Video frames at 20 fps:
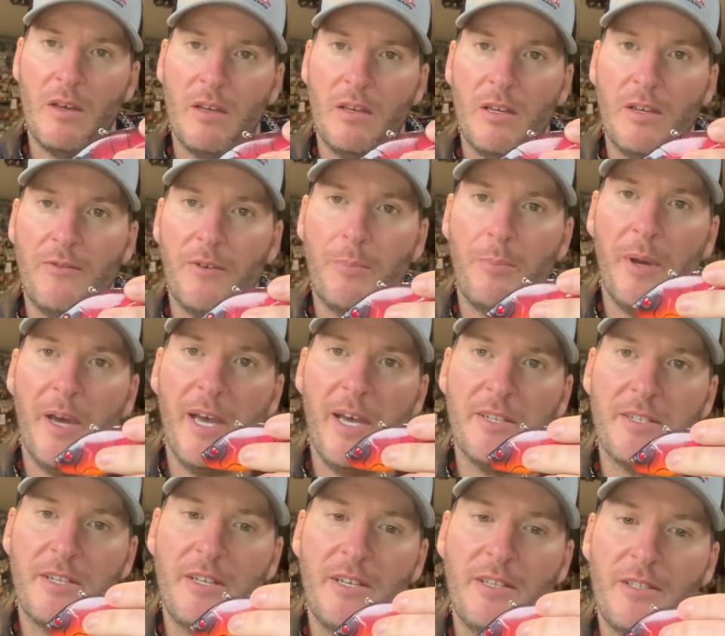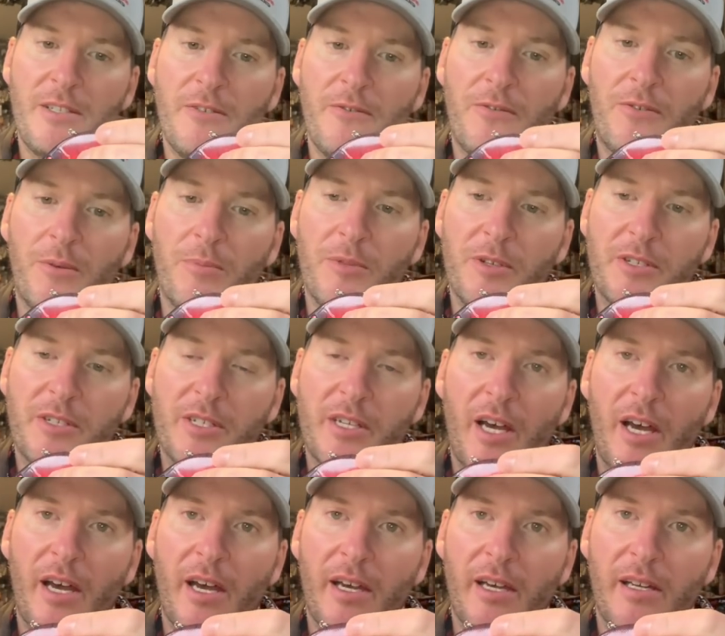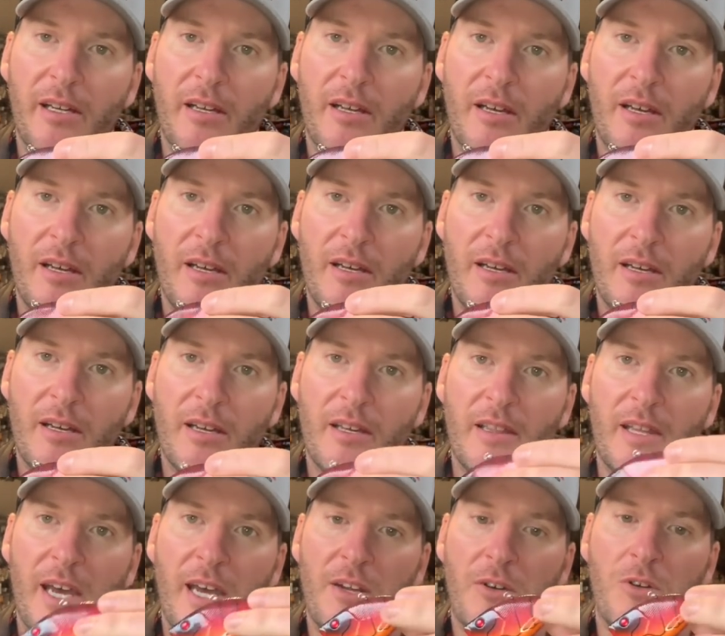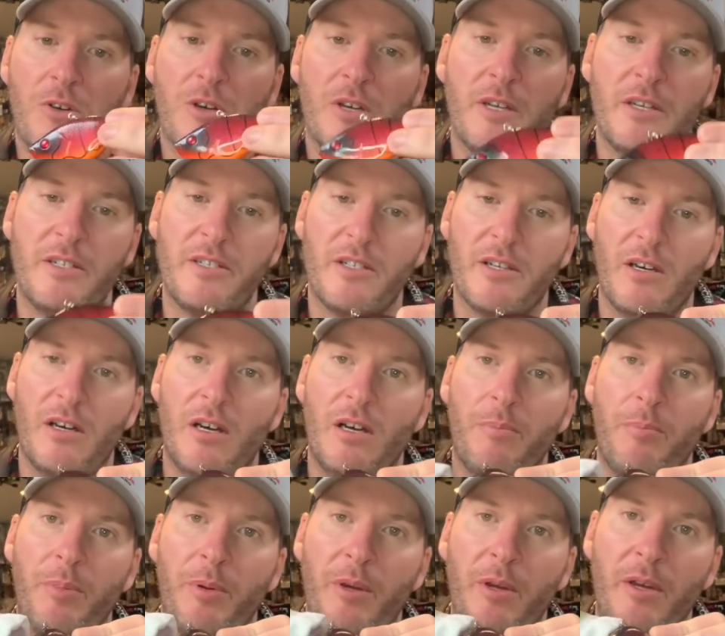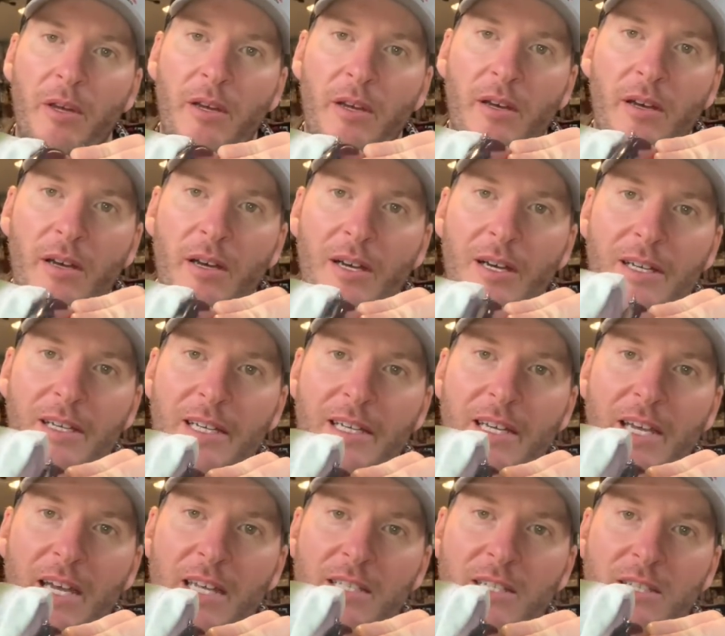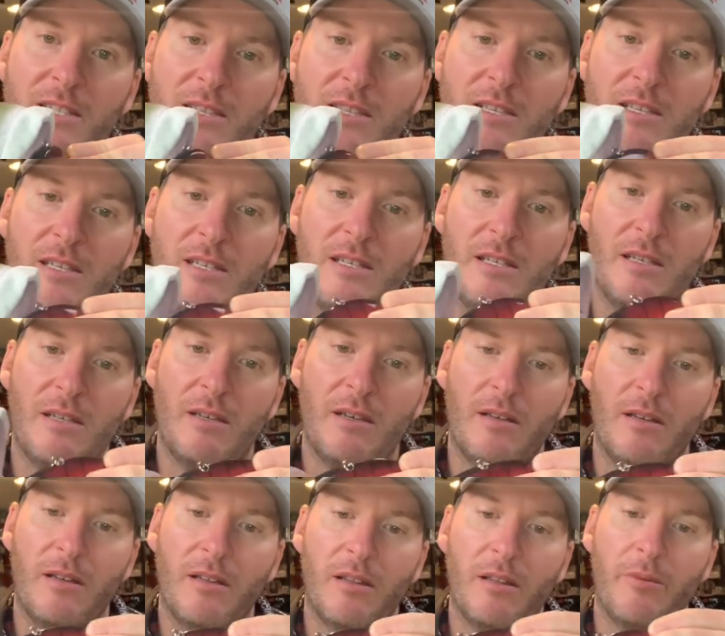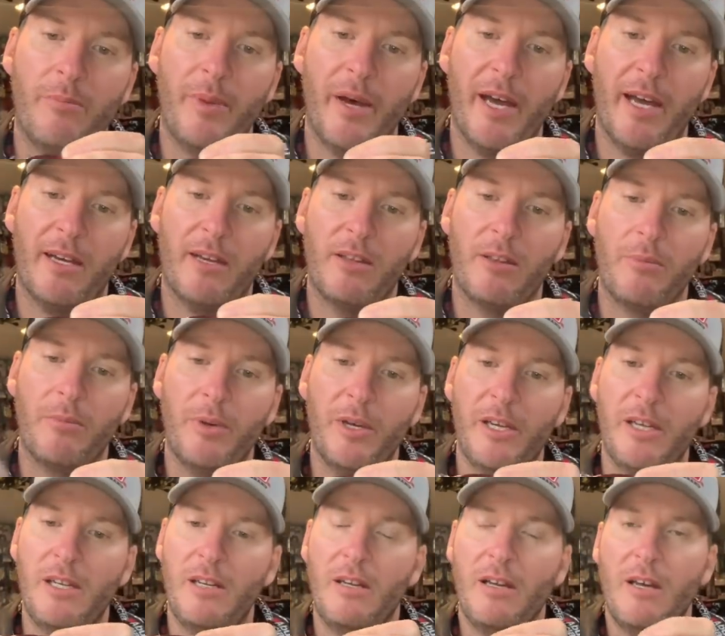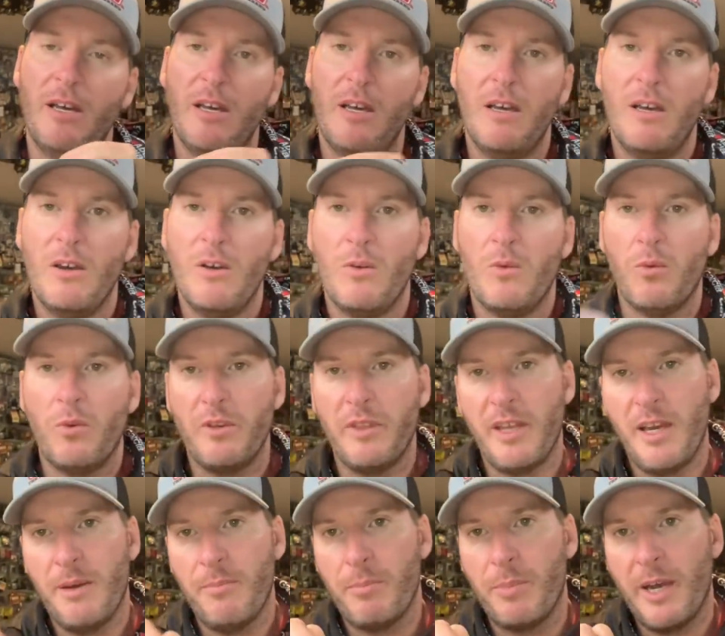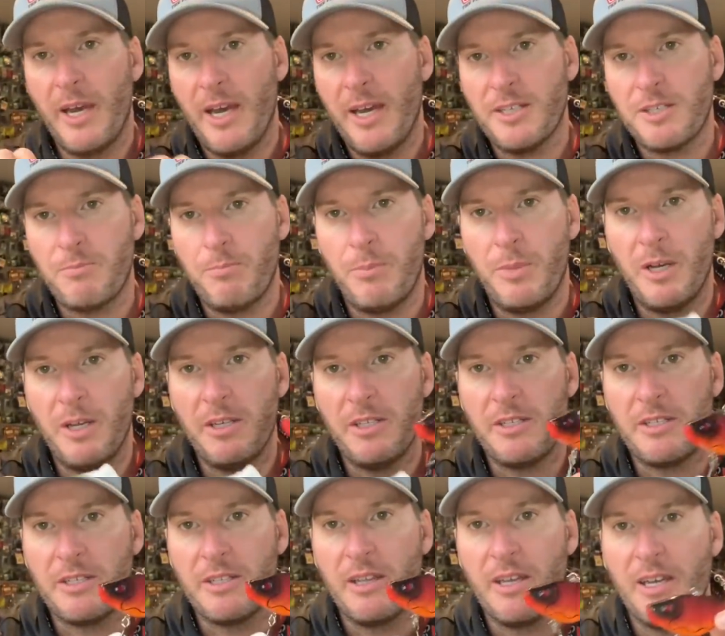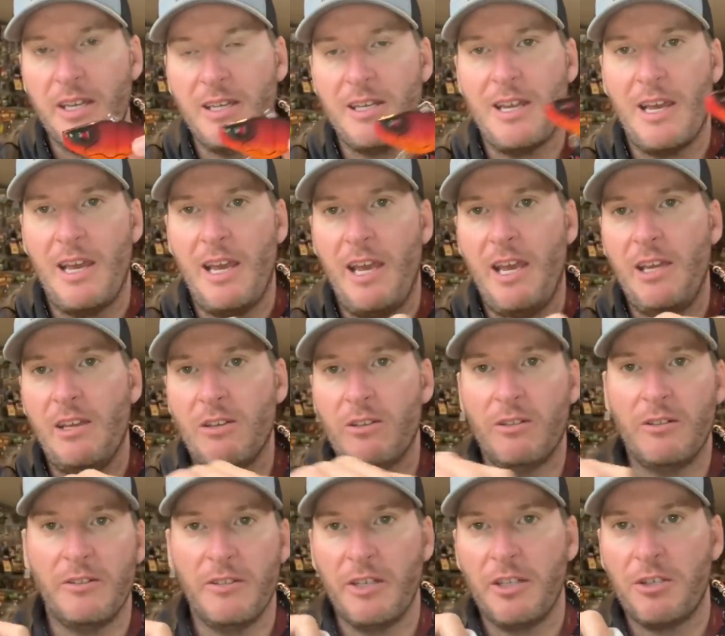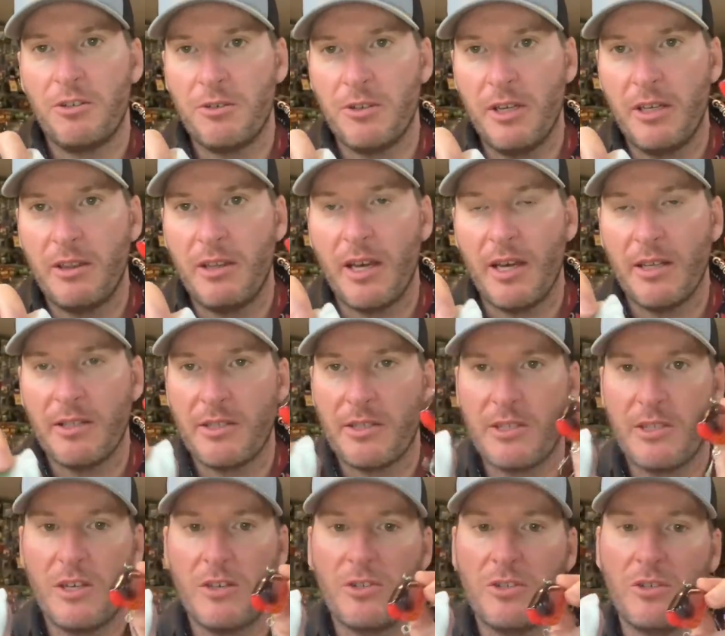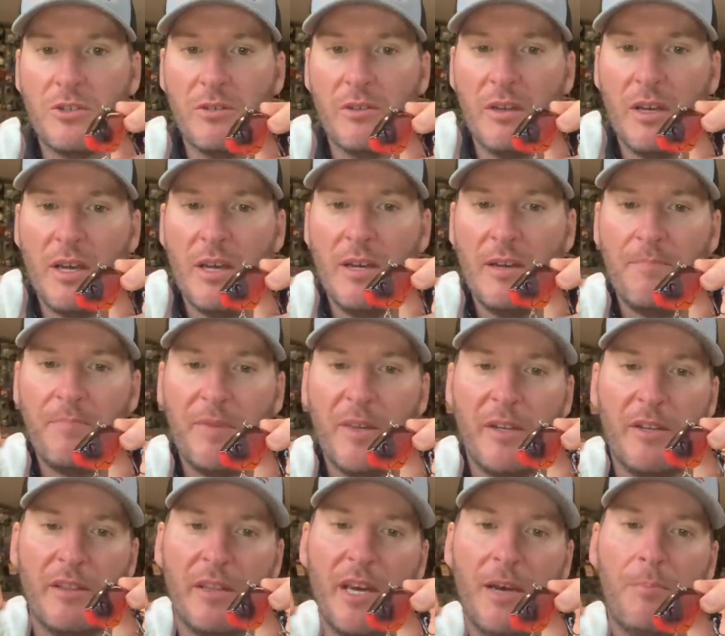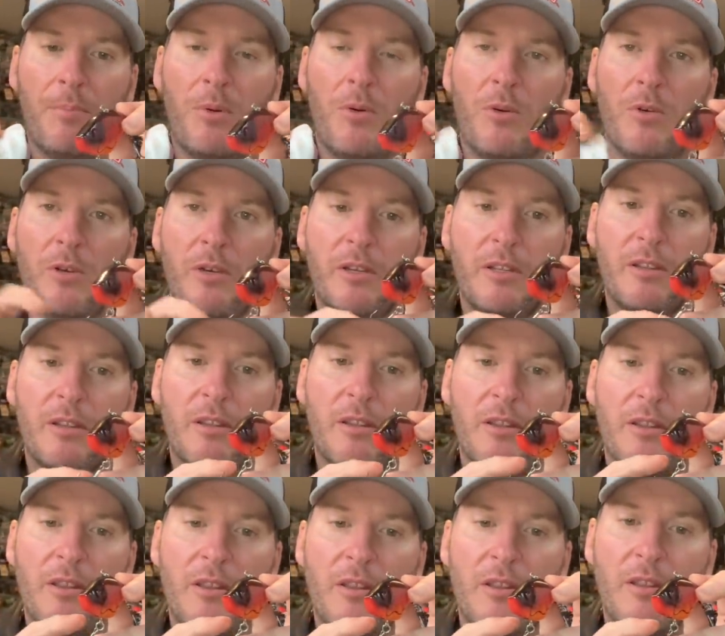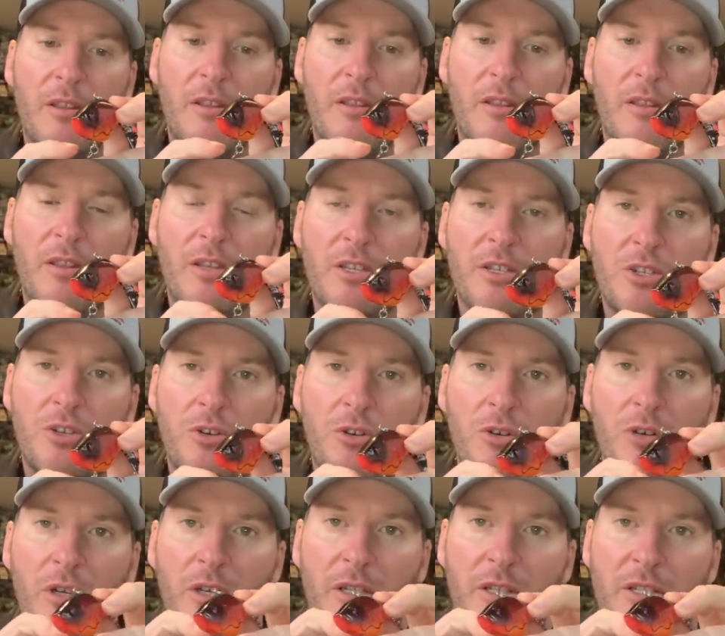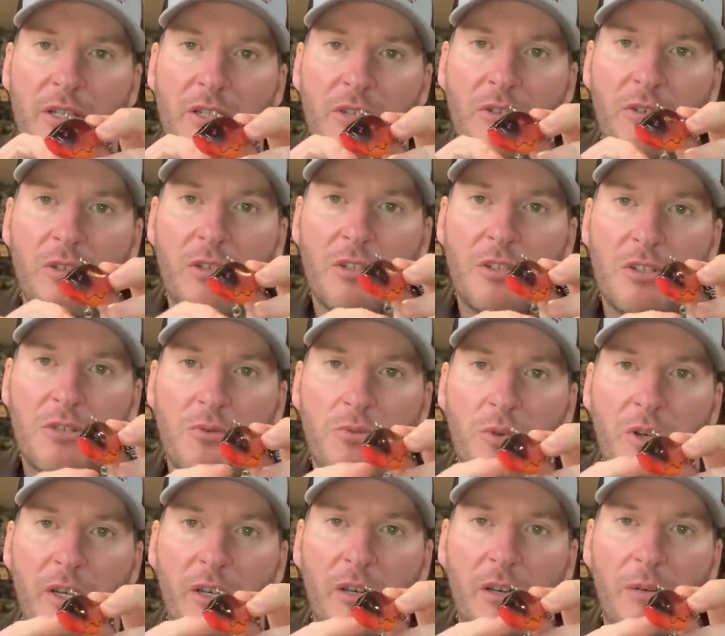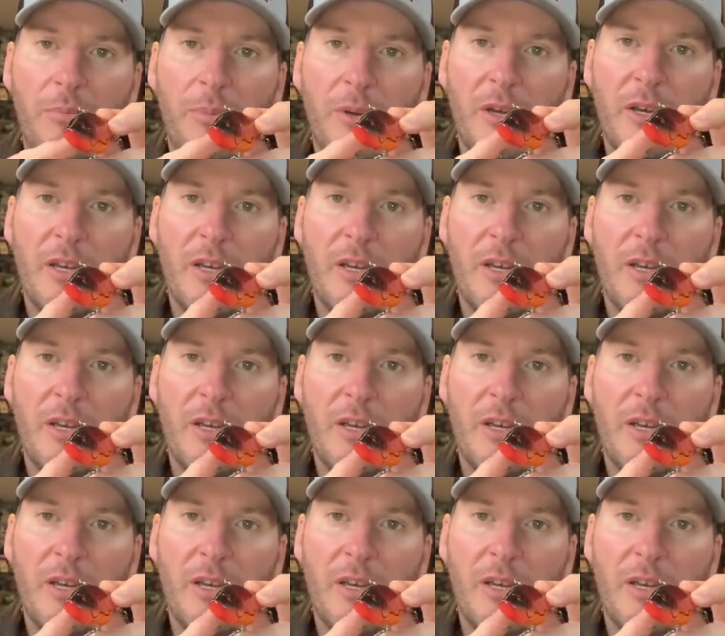if a bass hits it from the side and that hook is up against the, the back of the bait, when that bass bites, they inhale and they create that suction. And at that point, this hook is still going to swing up